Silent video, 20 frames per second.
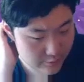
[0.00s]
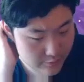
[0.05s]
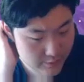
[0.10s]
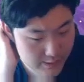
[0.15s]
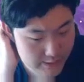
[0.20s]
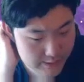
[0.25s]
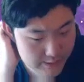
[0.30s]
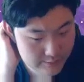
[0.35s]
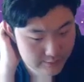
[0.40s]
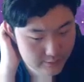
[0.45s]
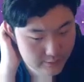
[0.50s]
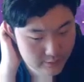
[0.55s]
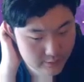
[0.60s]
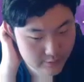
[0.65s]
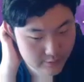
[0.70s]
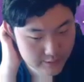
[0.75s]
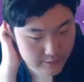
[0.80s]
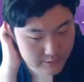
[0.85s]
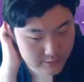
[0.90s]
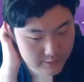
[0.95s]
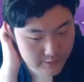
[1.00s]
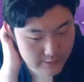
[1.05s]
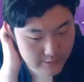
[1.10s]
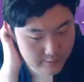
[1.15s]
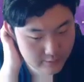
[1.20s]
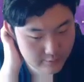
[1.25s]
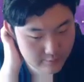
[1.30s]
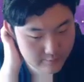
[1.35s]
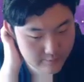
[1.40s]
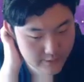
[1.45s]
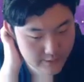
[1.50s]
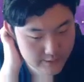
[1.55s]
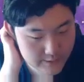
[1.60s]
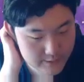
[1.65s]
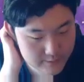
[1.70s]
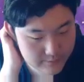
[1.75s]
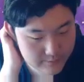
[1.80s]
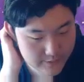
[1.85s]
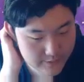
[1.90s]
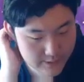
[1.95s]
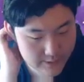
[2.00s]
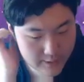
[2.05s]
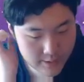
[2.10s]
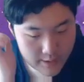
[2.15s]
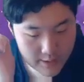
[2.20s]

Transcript: knock out the Arcanine, so I don't mind display.